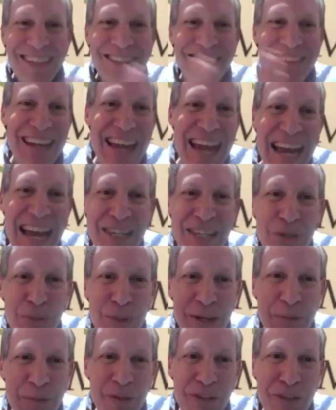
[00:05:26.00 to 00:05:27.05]
is an
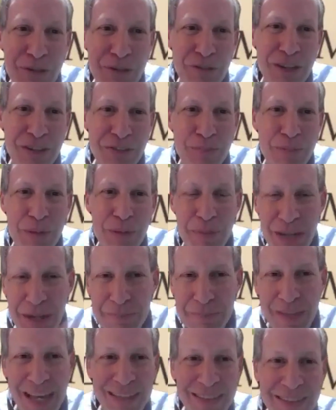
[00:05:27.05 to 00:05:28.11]
actuary with charisma, but
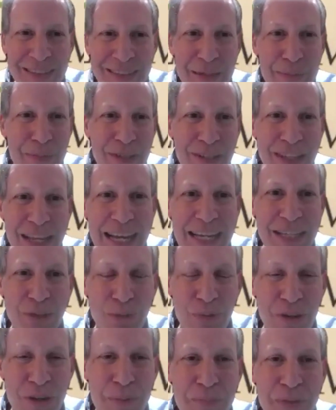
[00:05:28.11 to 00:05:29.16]
I'm not the typical
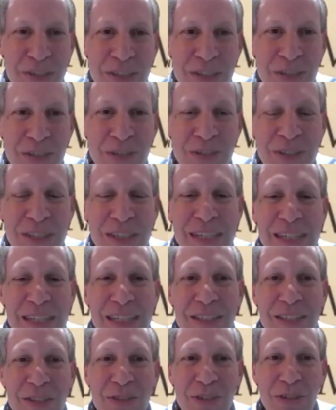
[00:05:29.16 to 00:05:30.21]
actuary. But you
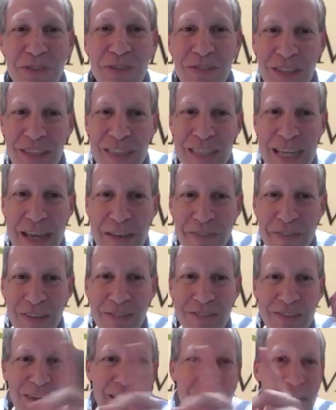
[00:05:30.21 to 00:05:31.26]
do see the
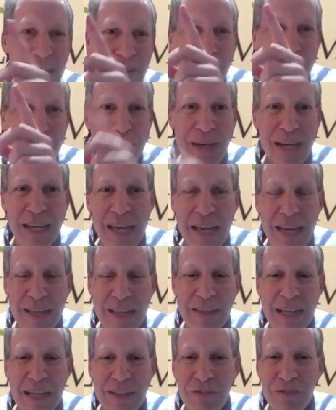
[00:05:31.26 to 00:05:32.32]
FSA over my
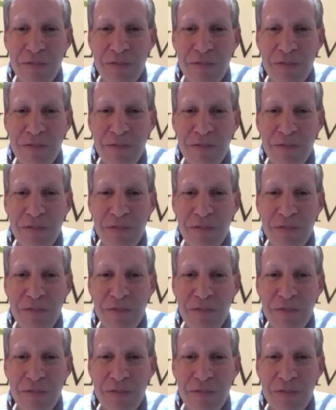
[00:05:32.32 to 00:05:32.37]
head. That's